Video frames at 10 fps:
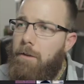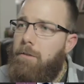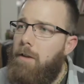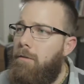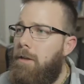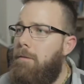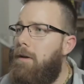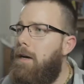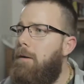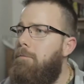definitely.
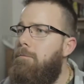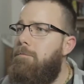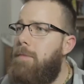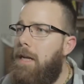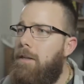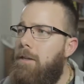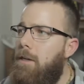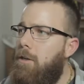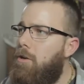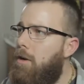
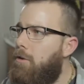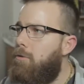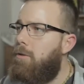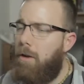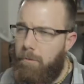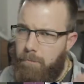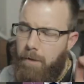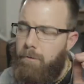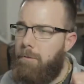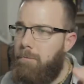Good on you. You
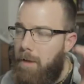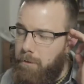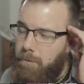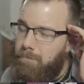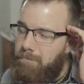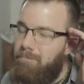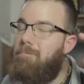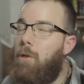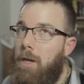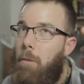have to
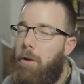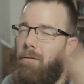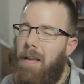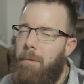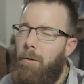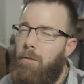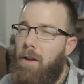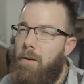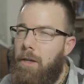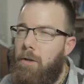look at what your light meter is
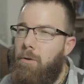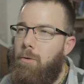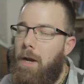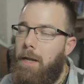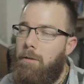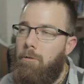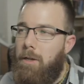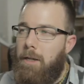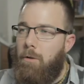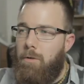telling you, and
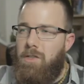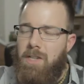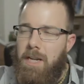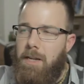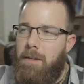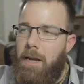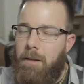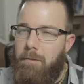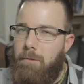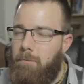look at your scene,
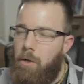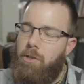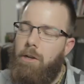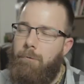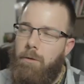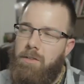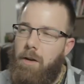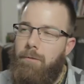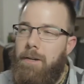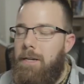and judge for
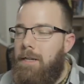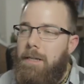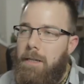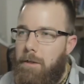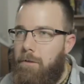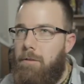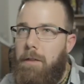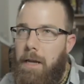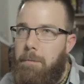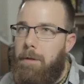yourself. Is the
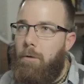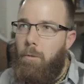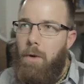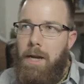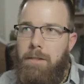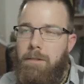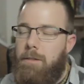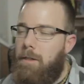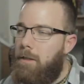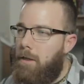light meter
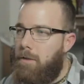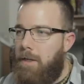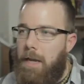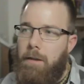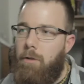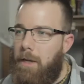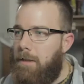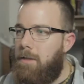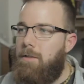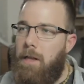right? Because again, looking
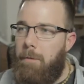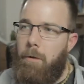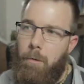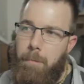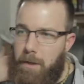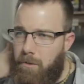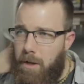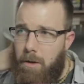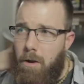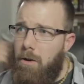at this, the light meter may
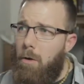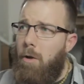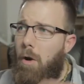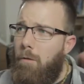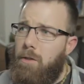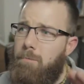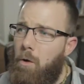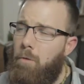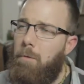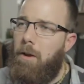say, "Oh no, you're
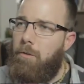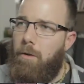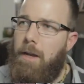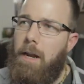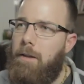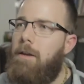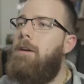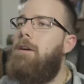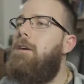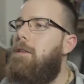overexposed," because you're getting
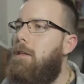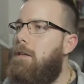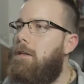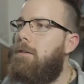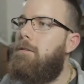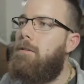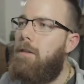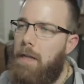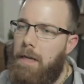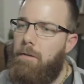the
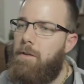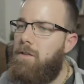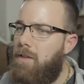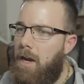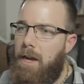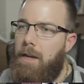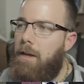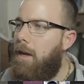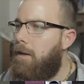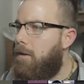light of the
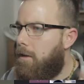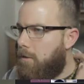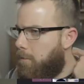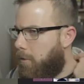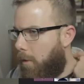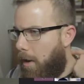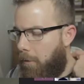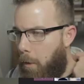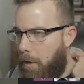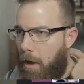sky and some of the
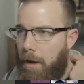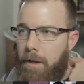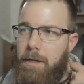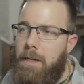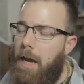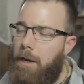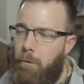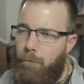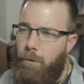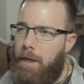ground and whatnot, and it
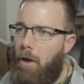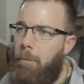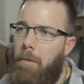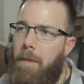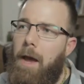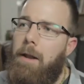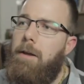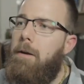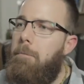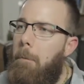would freak out about that.
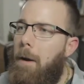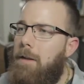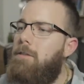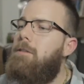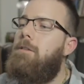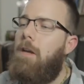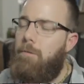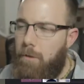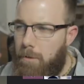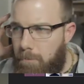But you
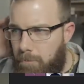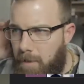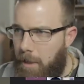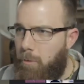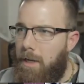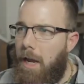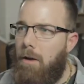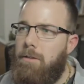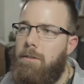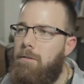have to take into
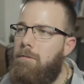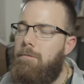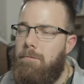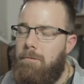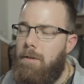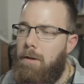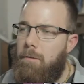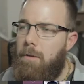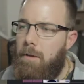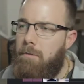account,
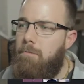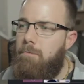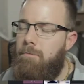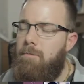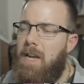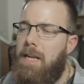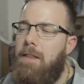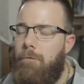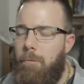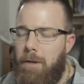take
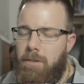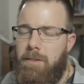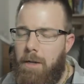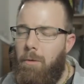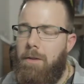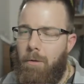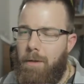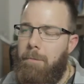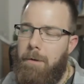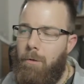the information, take what your
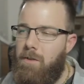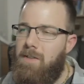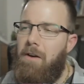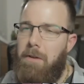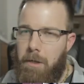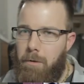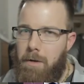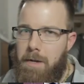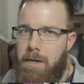light meter is telling you,